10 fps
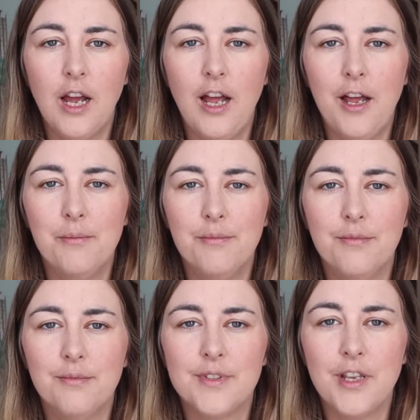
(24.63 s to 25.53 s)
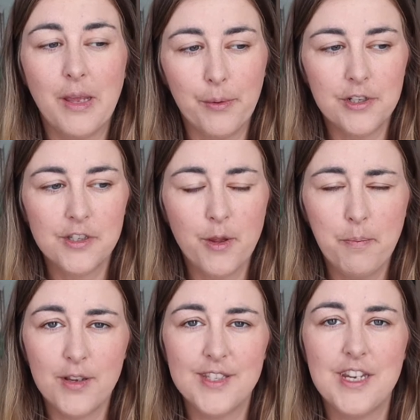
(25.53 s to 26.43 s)
So we're going to start with
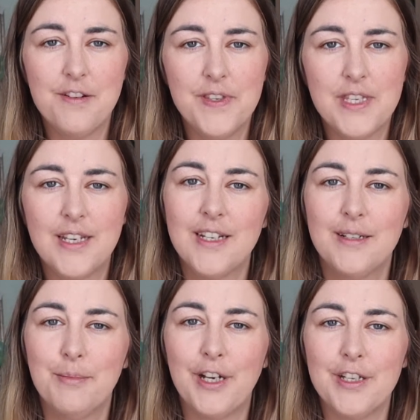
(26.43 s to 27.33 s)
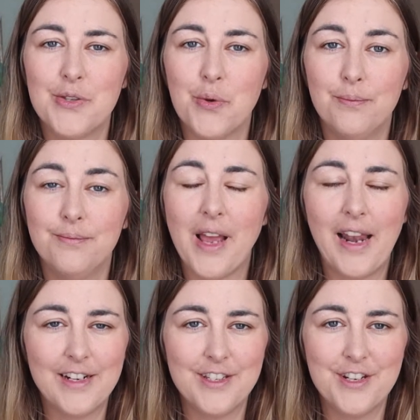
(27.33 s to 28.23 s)
the positives because I
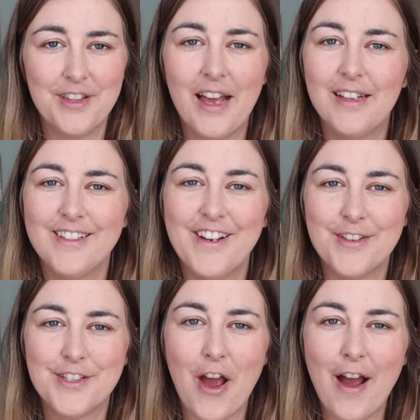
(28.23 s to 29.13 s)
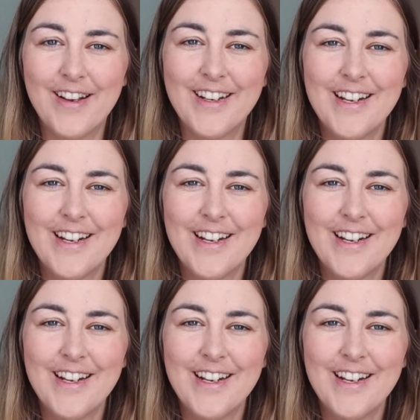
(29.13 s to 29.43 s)
like to do that, you know, start